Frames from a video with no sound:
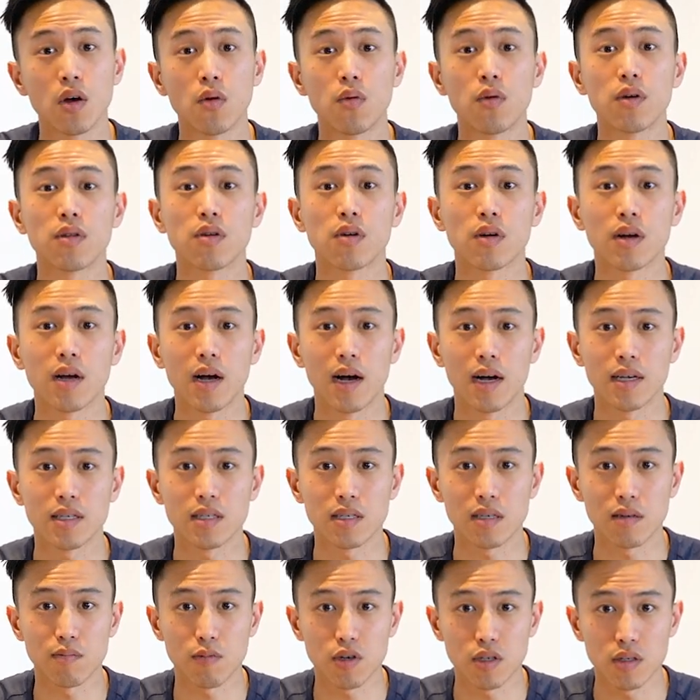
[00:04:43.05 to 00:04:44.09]
with your
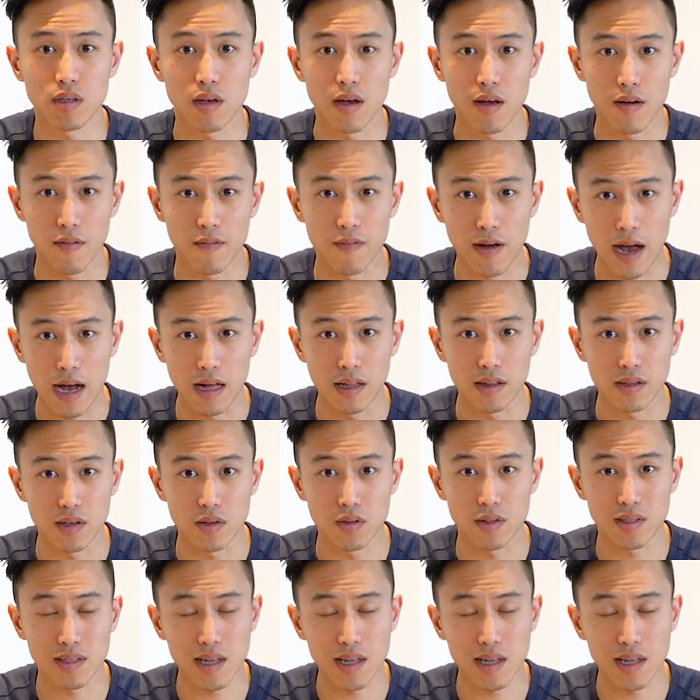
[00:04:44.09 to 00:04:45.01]
customer's values.